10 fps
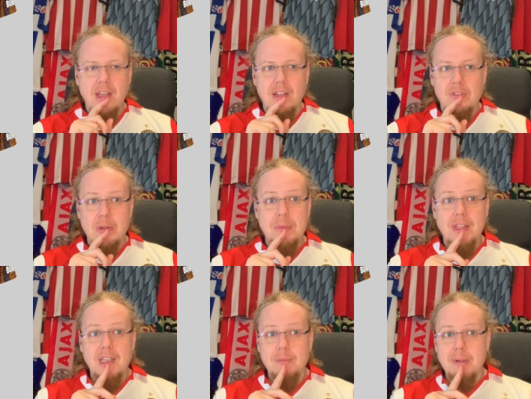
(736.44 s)
So I'm
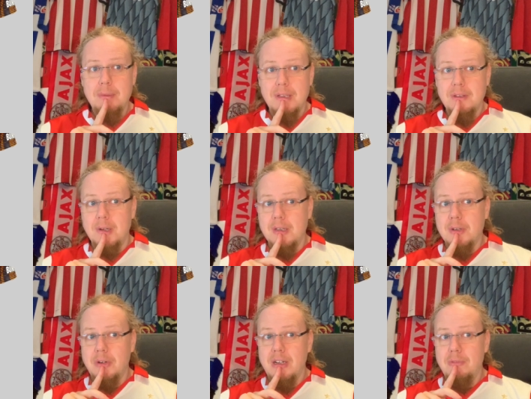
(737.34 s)
thinking maybe a dark
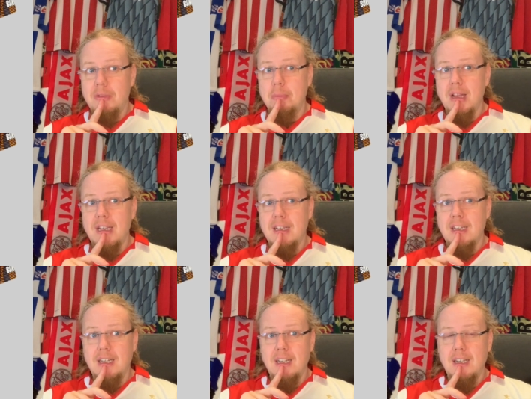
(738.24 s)
gray with black
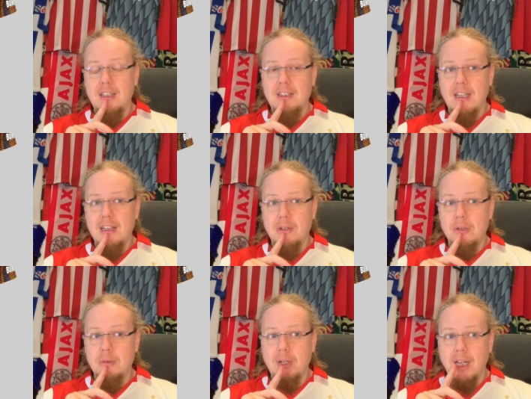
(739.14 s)
and
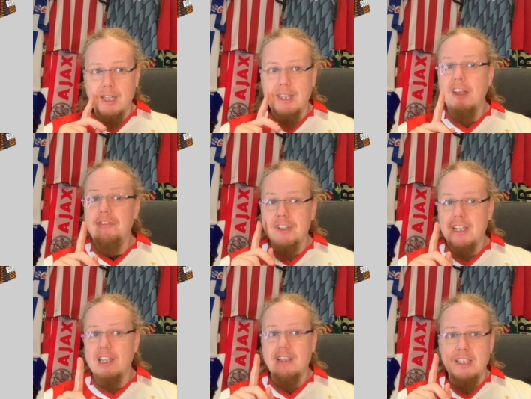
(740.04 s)
yellow. Uh,
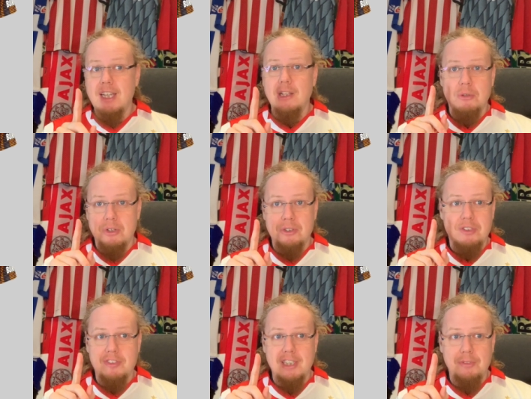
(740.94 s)
definitely the yellow on
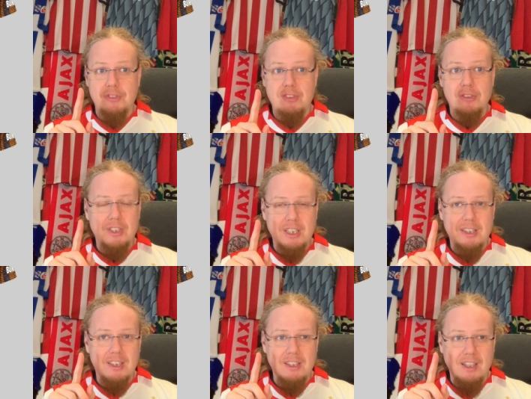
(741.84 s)
the sleeves. So the,
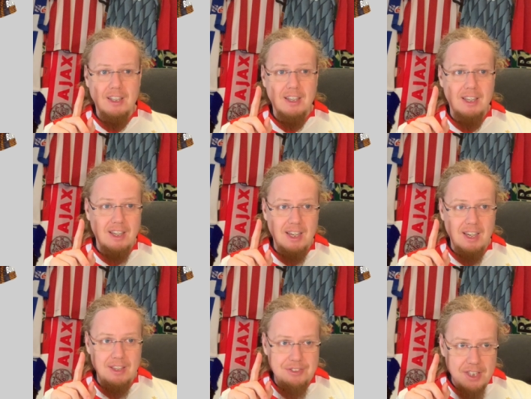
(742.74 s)
the
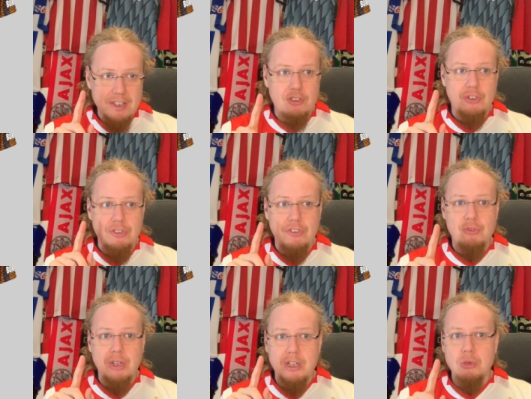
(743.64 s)
I think the jersey is
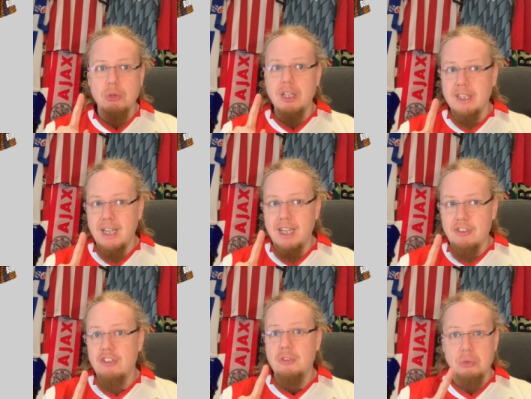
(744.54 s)
really cool, and I
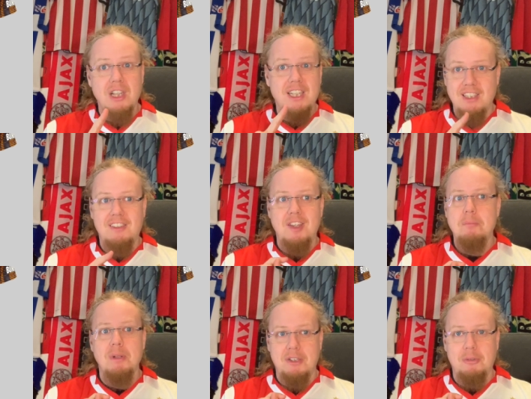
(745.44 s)
actually do like the
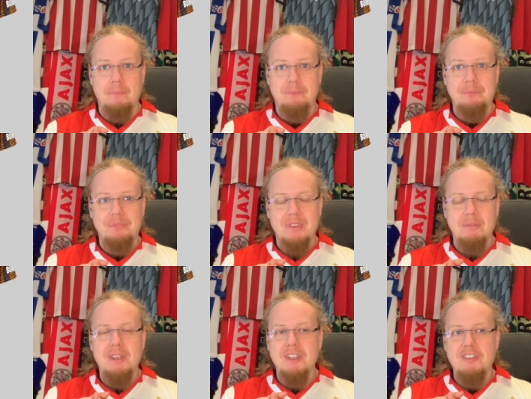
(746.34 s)
template
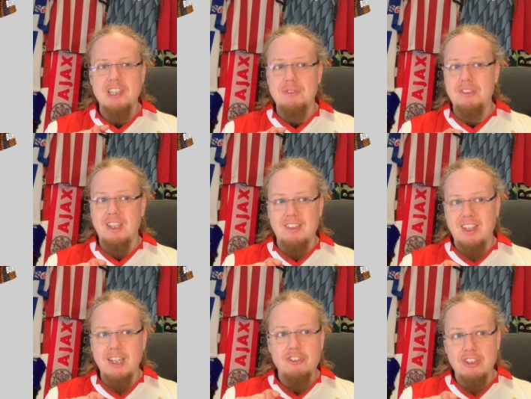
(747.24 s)
with the sleeves. It
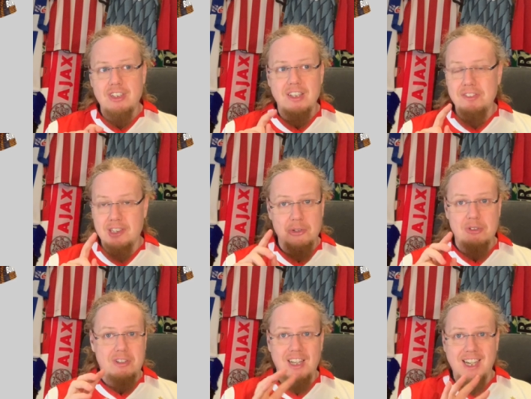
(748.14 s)
actually doesn't
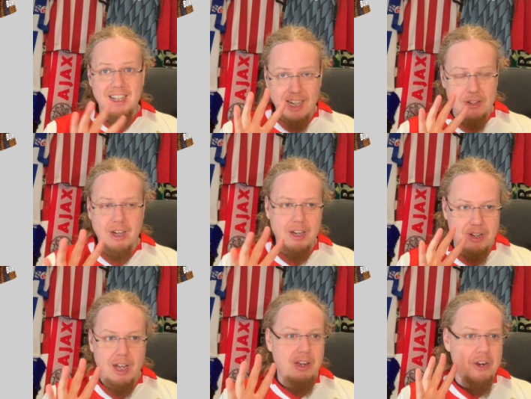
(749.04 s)
look, I, I,
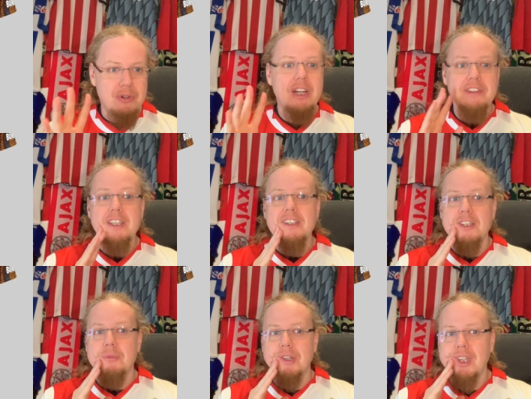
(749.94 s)
I, I really dig
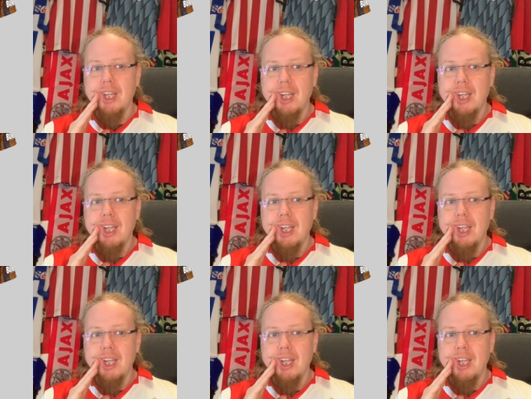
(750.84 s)
that one.